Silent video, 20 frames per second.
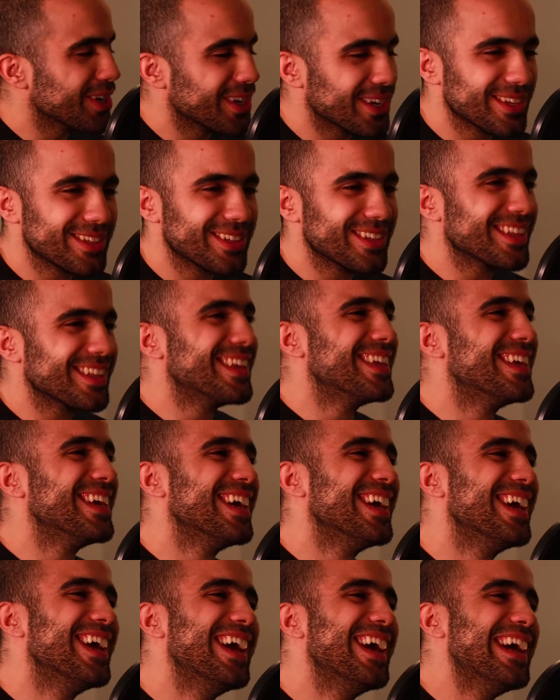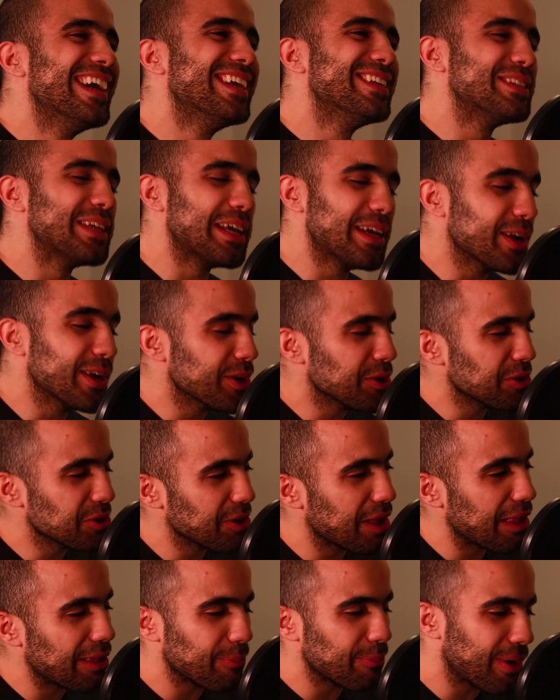it? It's an
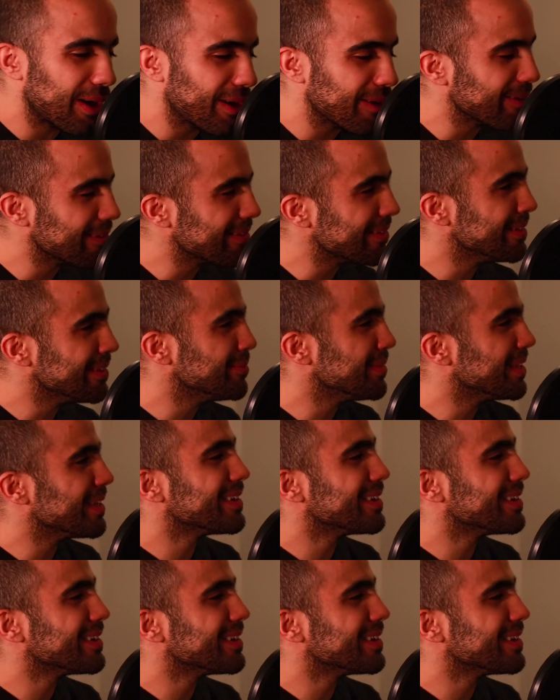$800 bottle. I'm like,